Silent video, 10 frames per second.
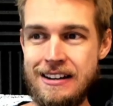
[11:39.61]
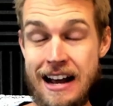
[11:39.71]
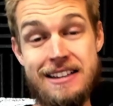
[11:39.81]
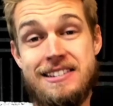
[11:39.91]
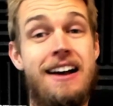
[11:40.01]

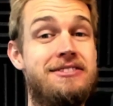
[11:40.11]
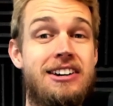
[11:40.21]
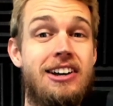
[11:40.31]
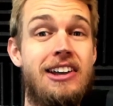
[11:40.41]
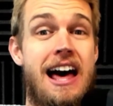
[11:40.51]
That sounds like
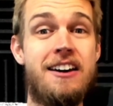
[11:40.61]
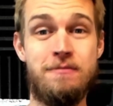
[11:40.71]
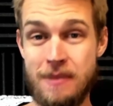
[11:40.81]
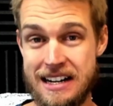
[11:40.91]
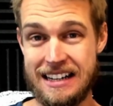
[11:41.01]
a lot of
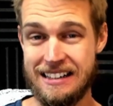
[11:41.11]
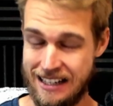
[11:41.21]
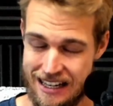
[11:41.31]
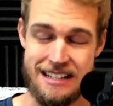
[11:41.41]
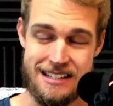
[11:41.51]
money, and
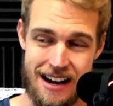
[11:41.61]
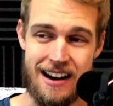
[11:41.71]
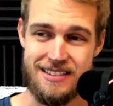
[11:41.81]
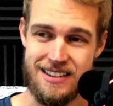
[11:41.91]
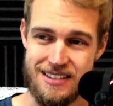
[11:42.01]
it
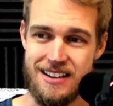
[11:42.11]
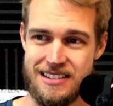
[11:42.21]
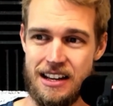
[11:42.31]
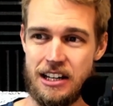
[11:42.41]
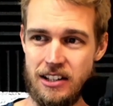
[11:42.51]
does
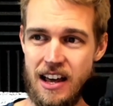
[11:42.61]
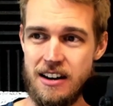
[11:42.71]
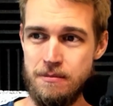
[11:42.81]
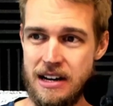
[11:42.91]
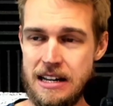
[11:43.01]
sound like a lot of money.